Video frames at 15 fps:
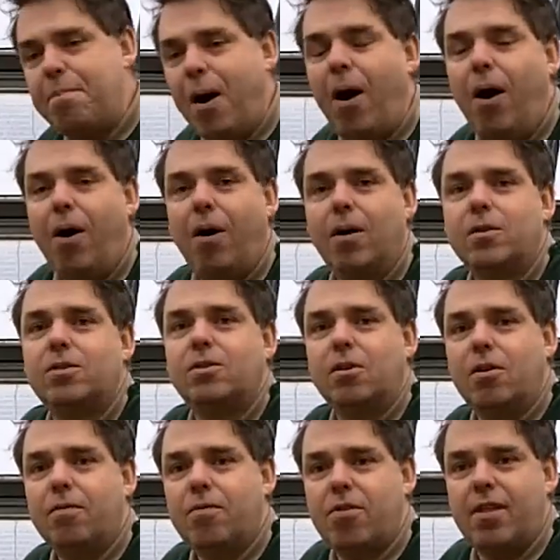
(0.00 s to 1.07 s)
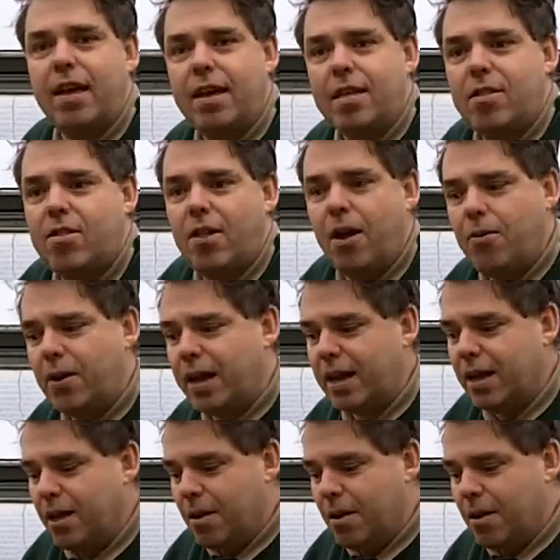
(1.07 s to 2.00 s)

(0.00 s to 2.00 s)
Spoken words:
part of seed sowing.